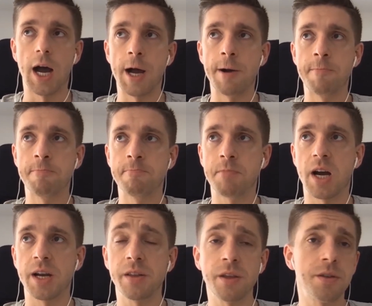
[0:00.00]

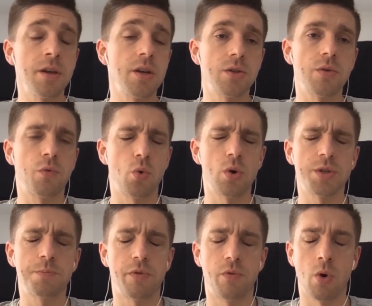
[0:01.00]
Another thing is, of
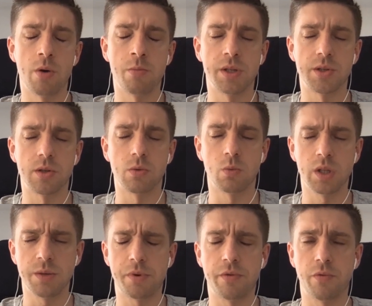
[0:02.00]
course,
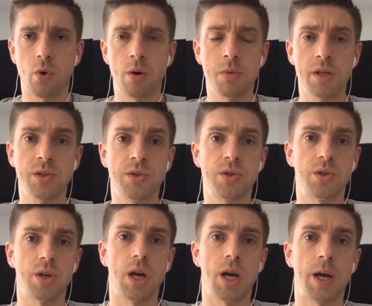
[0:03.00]
performance. With the
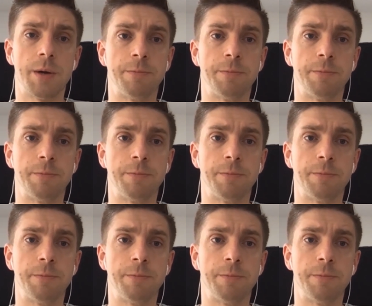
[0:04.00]
performance,